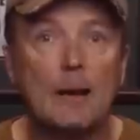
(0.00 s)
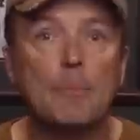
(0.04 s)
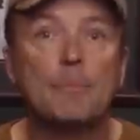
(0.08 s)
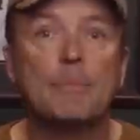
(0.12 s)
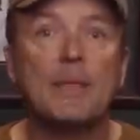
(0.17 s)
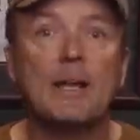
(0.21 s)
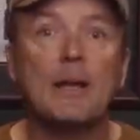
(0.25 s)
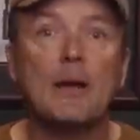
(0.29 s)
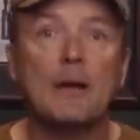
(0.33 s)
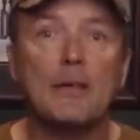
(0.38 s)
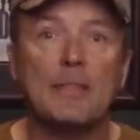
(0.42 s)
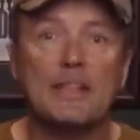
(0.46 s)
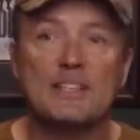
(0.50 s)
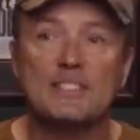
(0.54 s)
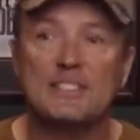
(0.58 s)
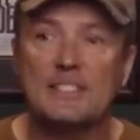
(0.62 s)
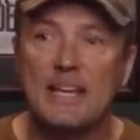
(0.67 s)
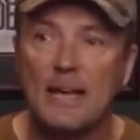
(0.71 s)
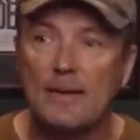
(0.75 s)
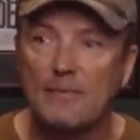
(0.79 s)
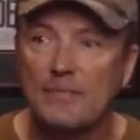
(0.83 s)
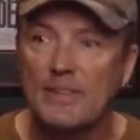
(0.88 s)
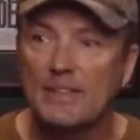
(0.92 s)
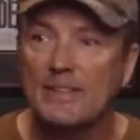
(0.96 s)
up there, they
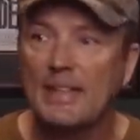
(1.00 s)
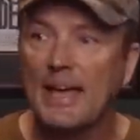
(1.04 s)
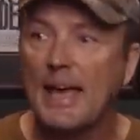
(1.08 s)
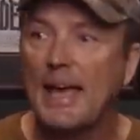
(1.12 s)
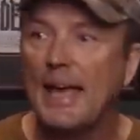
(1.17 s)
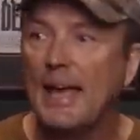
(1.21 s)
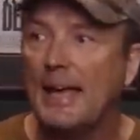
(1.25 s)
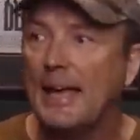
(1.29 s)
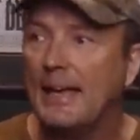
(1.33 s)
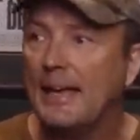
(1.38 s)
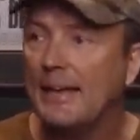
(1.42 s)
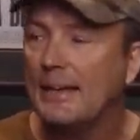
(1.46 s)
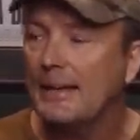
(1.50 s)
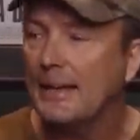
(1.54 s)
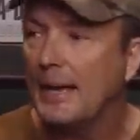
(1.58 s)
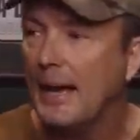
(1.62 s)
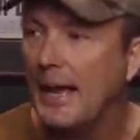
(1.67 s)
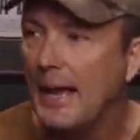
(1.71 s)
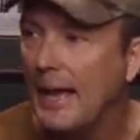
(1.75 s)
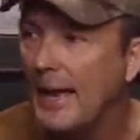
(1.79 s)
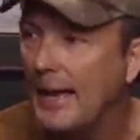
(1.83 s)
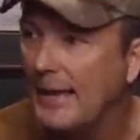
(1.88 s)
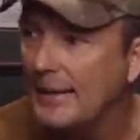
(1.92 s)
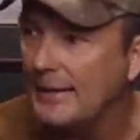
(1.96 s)
saved the day,
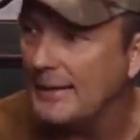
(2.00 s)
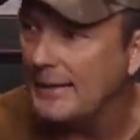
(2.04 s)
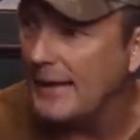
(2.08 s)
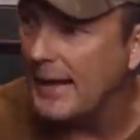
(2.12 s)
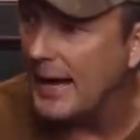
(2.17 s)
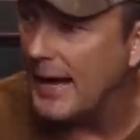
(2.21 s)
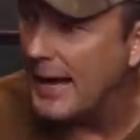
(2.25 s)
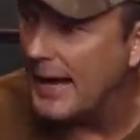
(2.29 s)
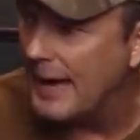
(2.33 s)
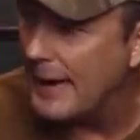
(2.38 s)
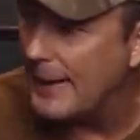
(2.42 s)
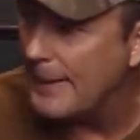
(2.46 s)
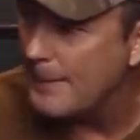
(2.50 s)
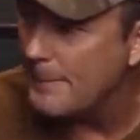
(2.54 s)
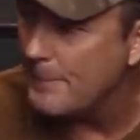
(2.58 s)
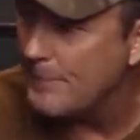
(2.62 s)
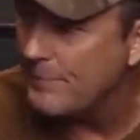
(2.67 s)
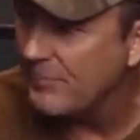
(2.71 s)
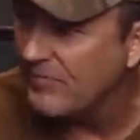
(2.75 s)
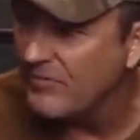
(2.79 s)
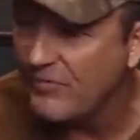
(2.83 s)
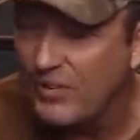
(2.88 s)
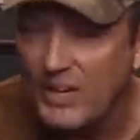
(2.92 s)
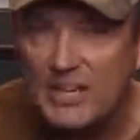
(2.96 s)
and um,
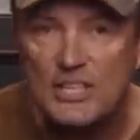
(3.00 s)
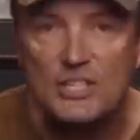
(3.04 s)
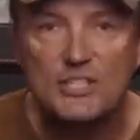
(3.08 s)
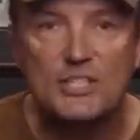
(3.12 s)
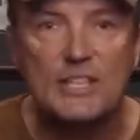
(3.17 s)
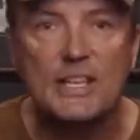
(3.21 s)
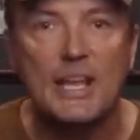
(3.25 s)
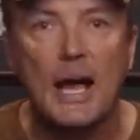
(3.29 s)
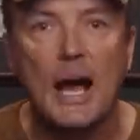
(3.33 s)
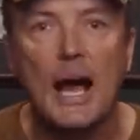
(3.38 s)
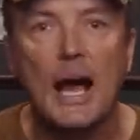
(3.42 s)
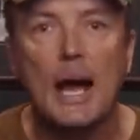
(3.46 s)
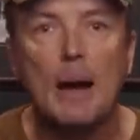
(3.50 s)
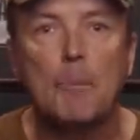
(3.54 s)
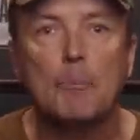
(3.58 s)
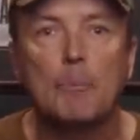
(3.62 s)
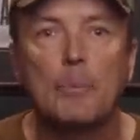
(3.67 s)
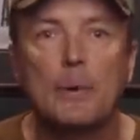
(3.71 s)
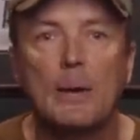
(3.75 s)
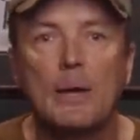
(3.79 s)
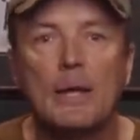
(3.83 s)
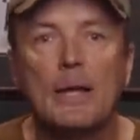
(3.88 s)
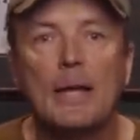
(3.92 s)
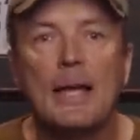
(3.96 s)
finished the op.
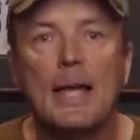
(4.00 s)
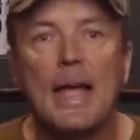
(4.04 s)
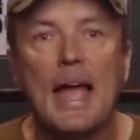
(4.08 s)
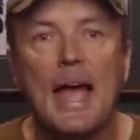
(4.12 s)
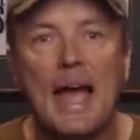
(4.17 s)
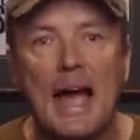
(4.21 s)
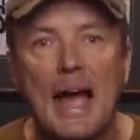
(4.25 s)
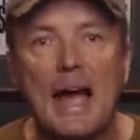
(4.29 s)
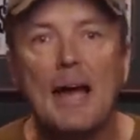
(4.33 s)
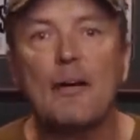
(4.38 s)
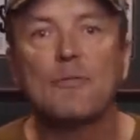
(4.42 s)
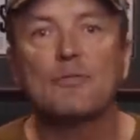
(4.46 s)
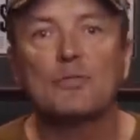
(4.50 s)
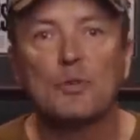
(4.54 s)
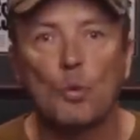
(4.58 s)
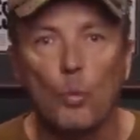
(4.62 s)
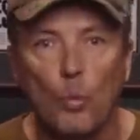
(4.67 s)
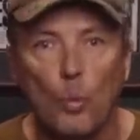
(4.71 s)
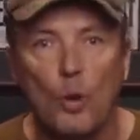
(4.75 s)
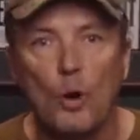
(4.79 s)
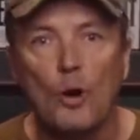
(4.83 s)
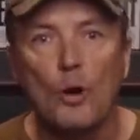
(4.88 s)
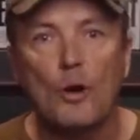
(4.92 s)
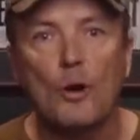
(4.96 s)

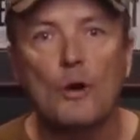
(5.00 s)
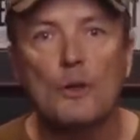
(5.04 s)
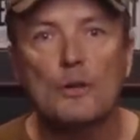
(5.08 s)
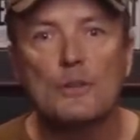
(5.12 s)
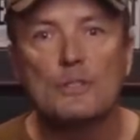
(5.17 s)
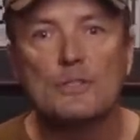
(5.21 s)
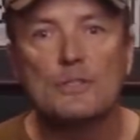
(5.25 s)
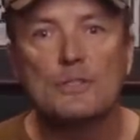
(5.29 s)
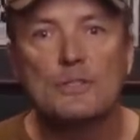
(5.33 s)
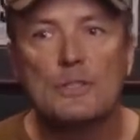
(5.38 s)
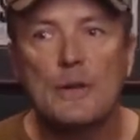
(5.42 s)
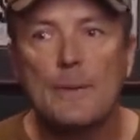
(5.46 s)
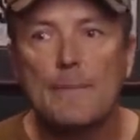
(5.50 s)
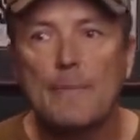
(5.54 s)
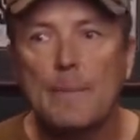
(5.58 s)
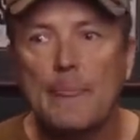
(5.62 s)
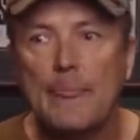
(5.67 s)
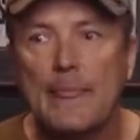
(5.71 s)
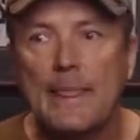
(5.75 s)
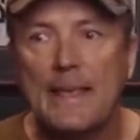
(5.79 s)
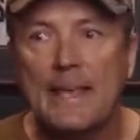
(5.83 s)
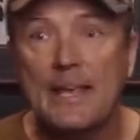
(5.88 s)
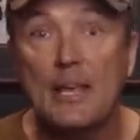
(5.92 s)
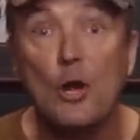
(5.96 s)
Afterwards,
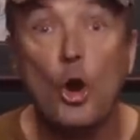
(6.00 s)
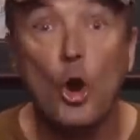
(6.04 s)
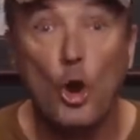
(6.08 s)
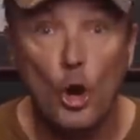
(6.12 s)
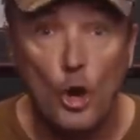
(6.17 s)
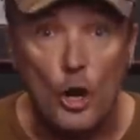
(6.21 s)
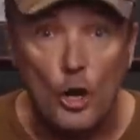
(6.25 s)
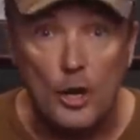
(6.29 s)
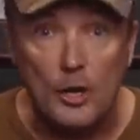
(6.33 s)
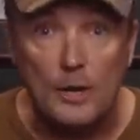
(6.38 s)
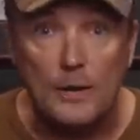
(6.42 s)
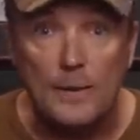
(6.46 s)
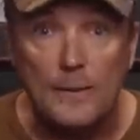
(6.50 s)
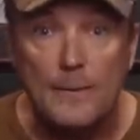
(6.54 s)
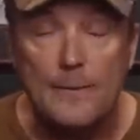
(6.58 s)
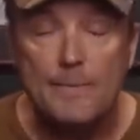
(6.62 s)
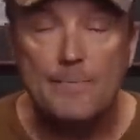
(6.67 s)
he hurt,